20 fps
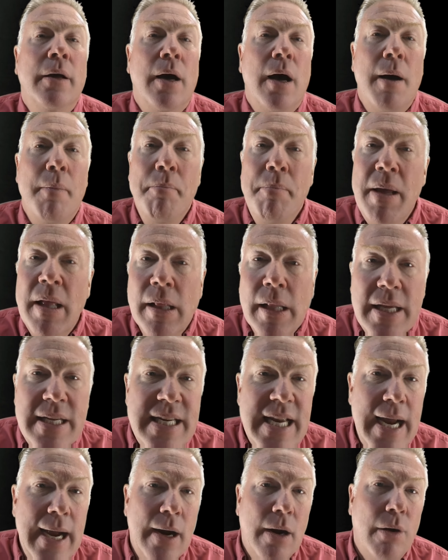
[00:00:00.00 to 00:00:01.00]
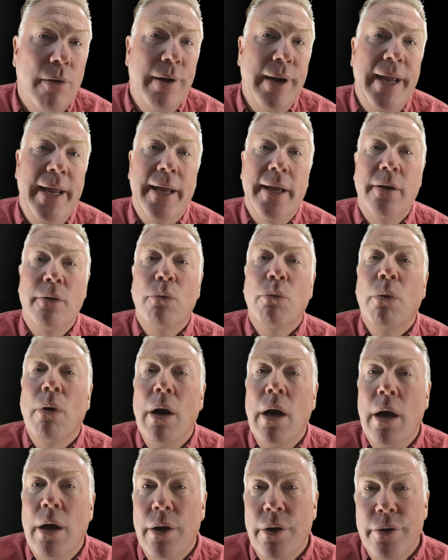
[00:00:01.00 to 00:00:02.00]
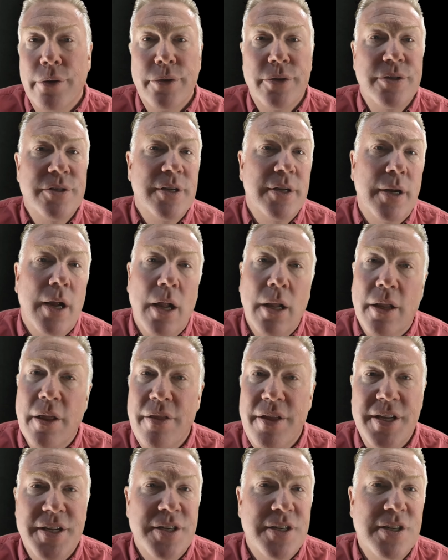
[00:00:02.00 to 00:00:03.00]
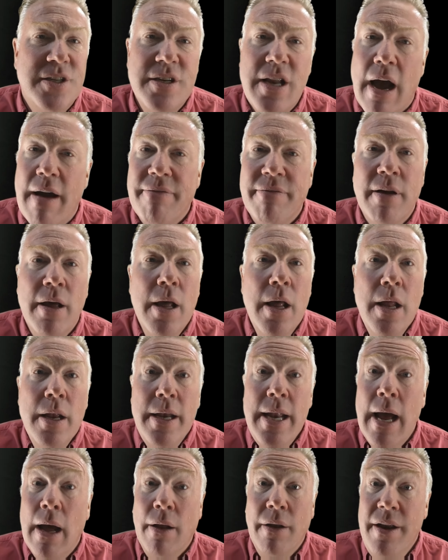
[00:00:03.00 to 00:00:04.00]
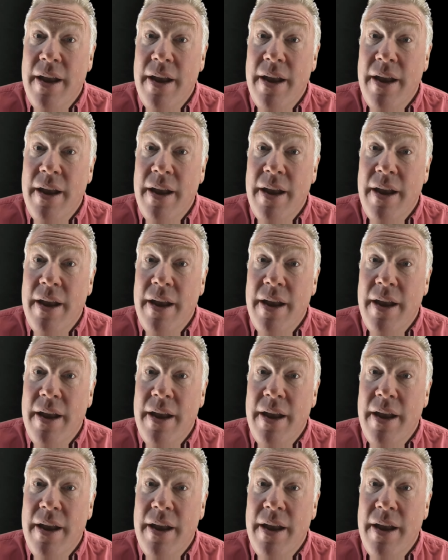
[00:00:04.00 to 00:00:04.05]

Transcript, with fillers: a military and roads and all of this stuff. Now,